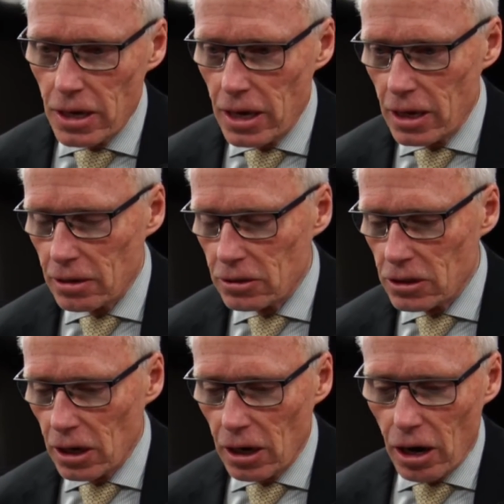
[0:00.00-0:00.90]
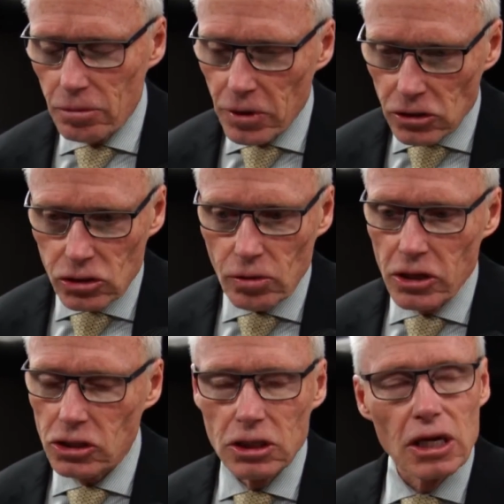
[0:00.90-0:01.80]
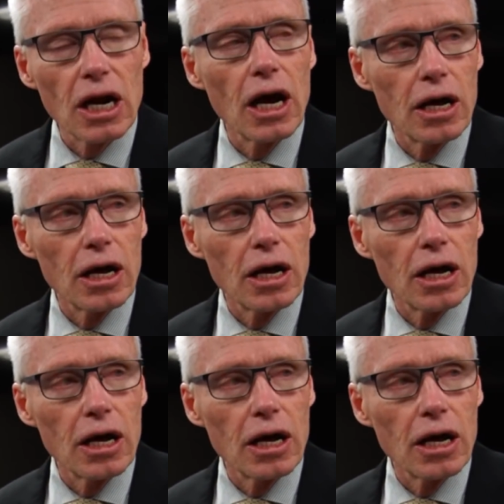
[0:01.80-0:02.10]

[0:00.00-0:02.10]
and uh, our administration did an